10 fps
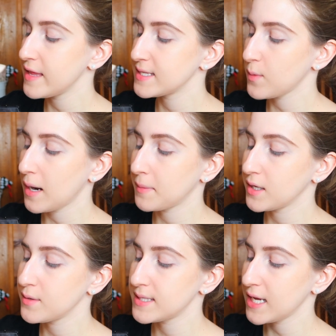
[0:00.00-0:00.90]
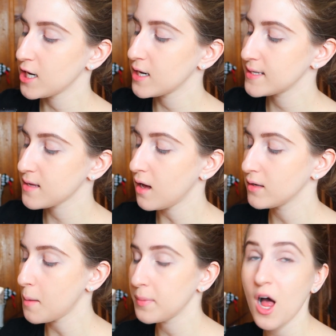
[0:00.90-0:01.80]
This one I'm going to use here is
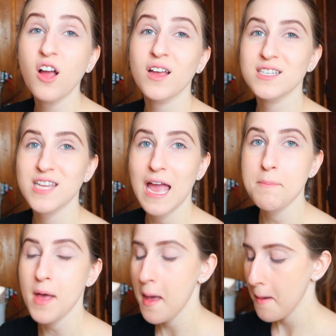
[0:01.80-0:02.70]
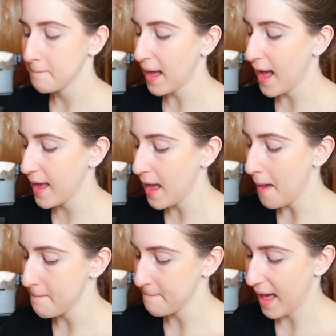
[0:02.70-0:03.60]
called Blanc Type
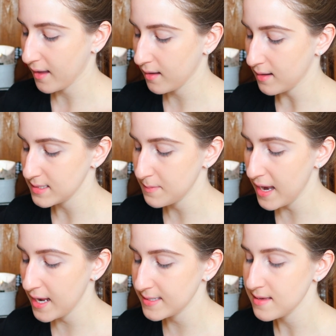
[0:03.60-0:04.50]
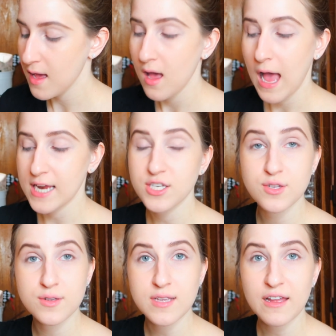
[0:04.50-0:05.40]
by MAC Cosmetics. I just
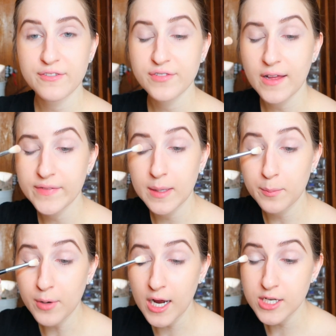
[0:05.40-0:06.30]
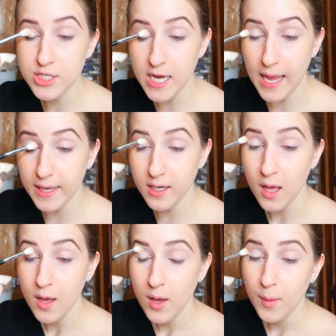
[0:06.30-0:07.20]
use a fluffy brush
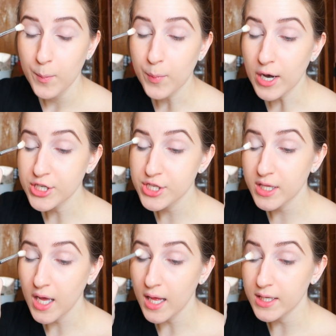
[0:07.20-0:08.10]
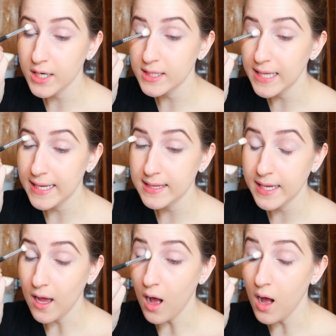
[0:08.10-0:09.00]
and brush the color
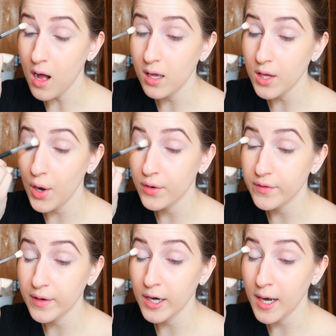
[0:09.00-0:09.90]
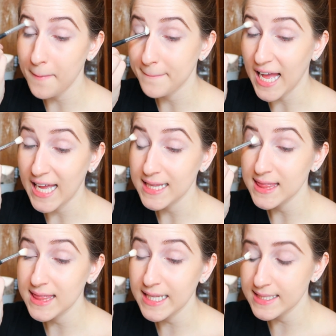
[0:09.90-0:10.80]
lightly all over my
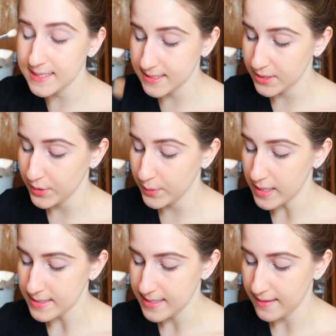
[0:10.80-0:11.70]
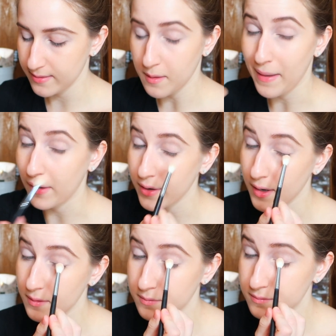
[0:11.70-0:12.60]
lids to set the
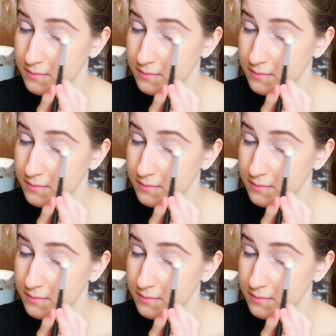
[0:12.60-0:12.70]
powder.